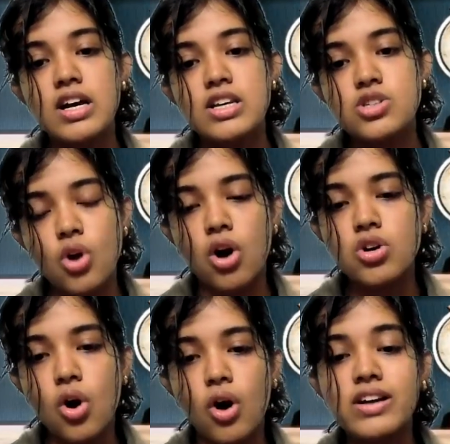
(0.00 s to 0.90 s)

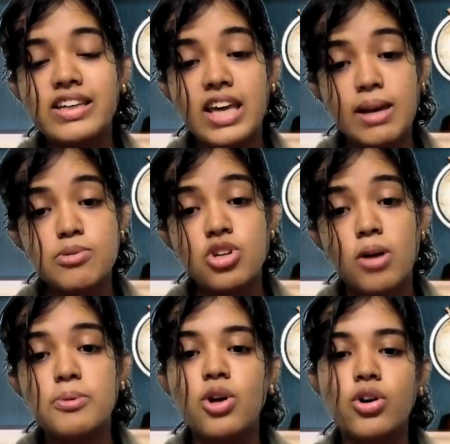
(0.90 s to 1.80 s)
stock called
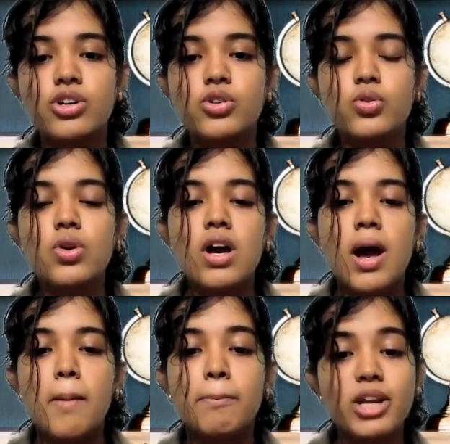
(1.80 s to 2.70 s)
GameStop in order to
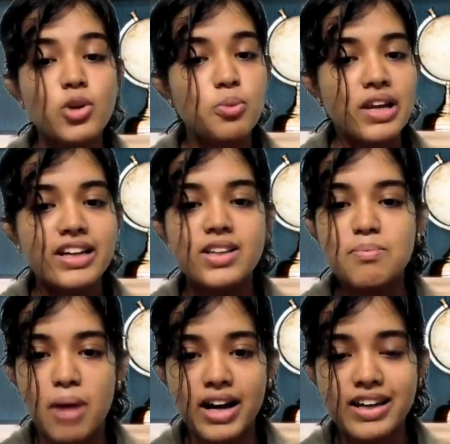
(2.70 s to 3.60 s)
manipulate the
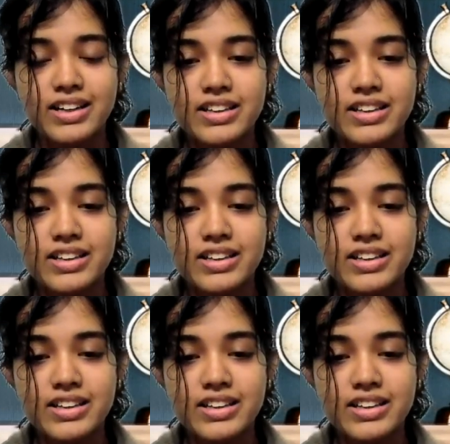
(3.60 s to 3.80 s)
market.